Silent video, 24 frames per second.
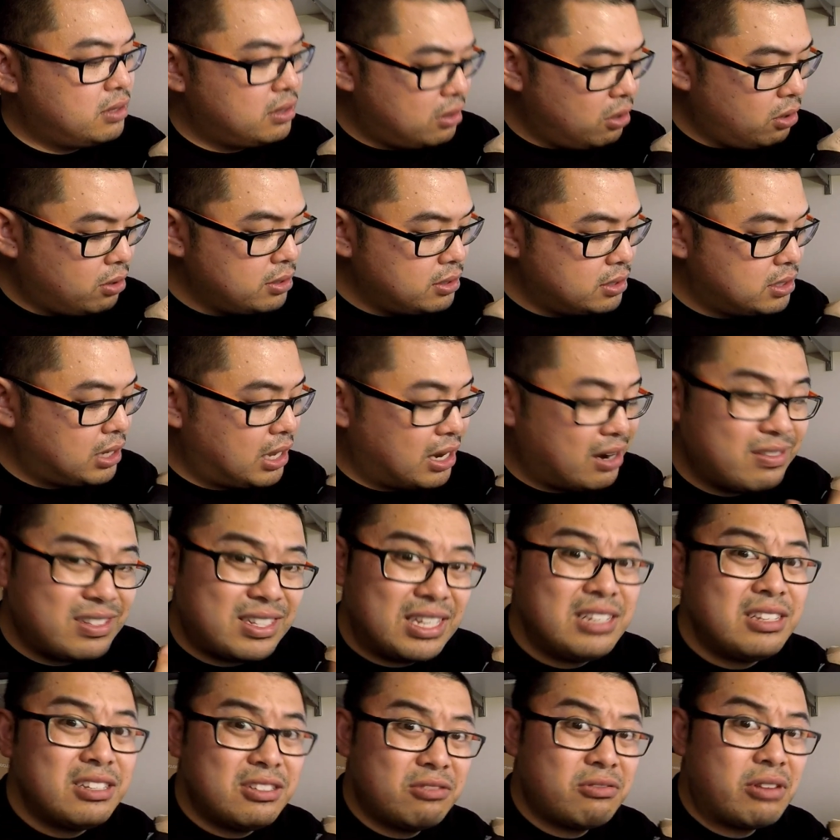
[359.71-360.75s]
I've
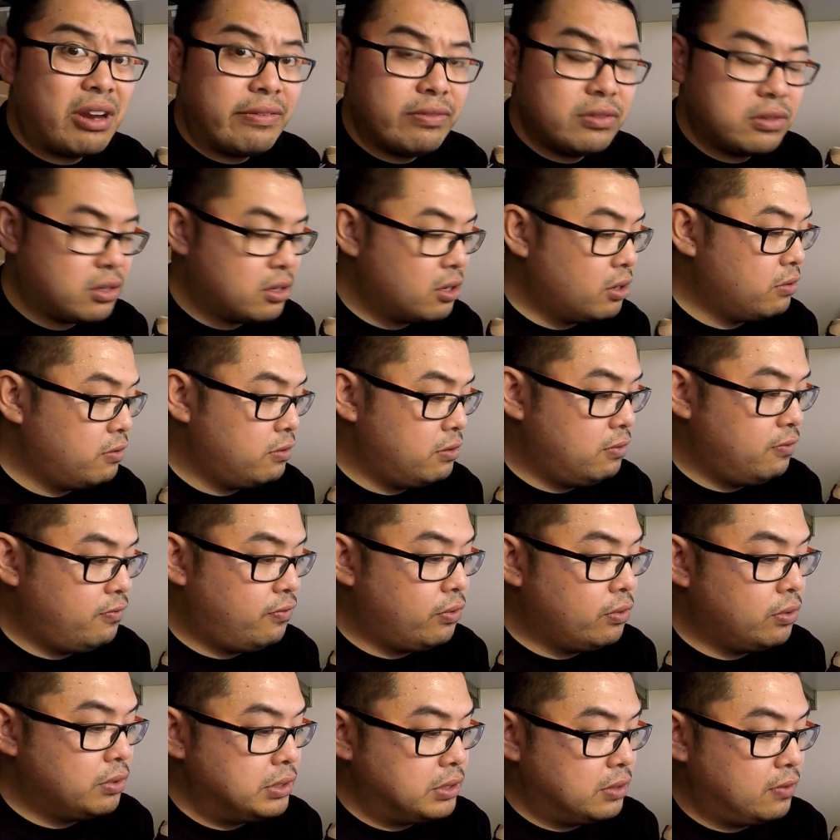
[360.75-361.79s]
seen this Travis Scott
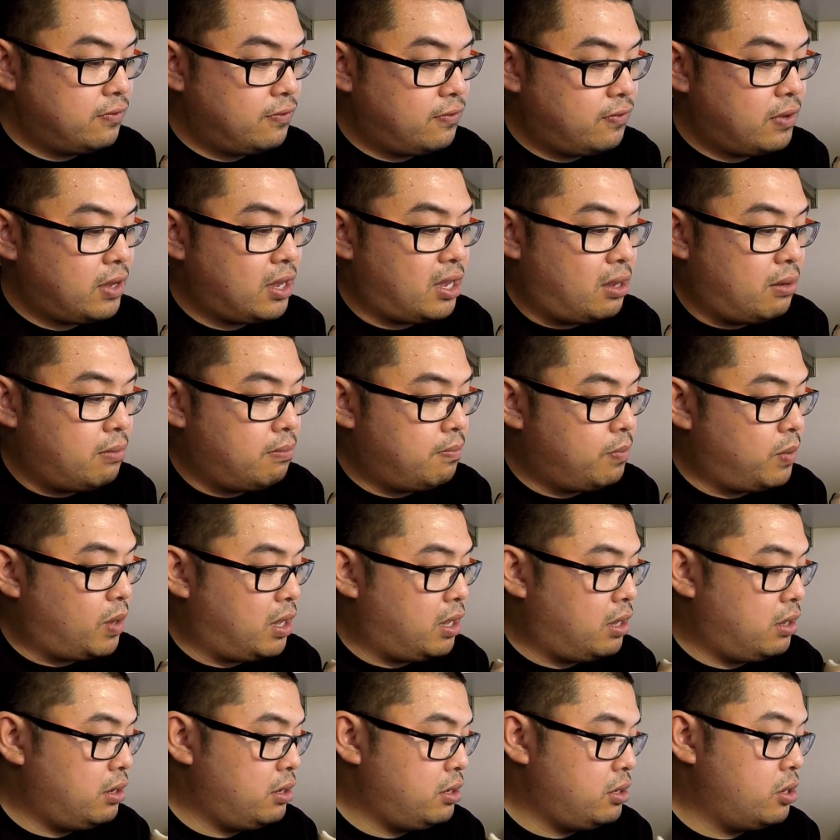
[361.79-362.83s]
4s on feet,
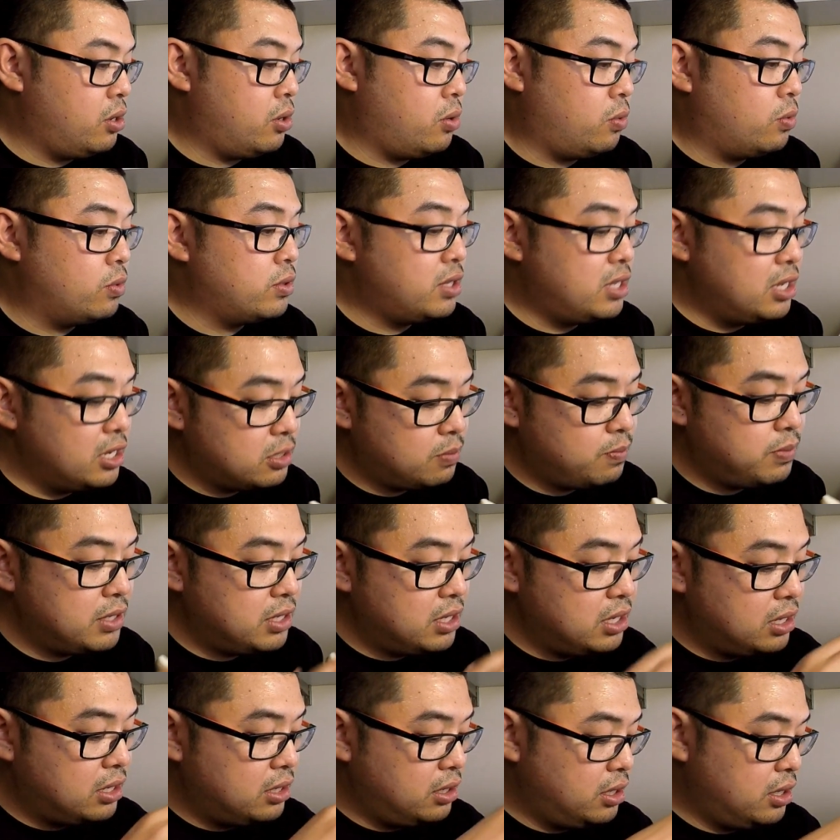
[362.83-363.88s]
but yo, this
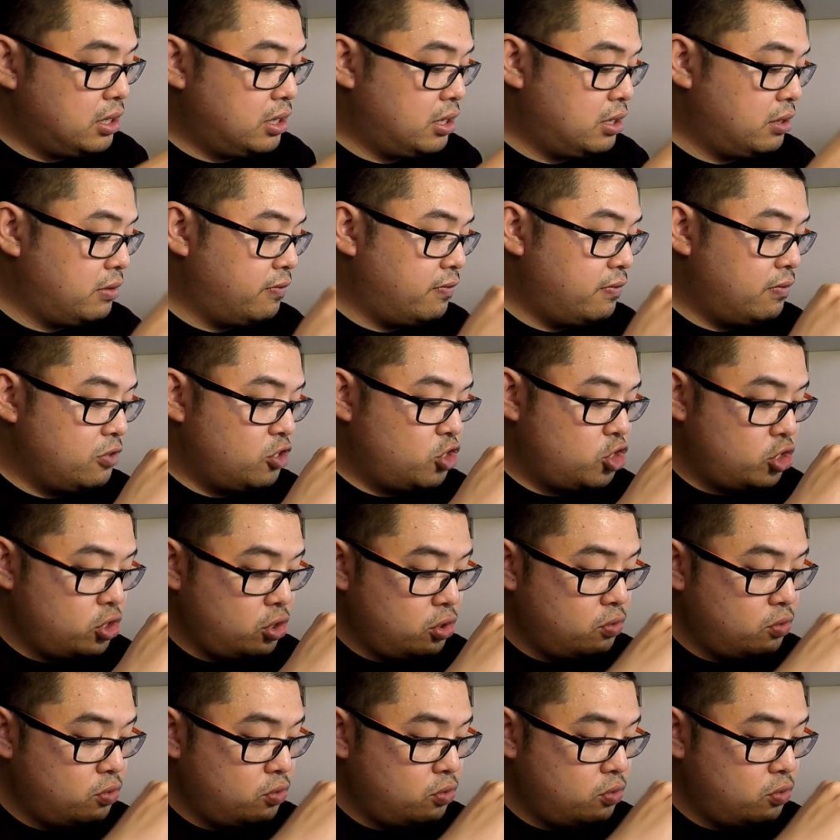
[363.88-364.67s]
particular shoe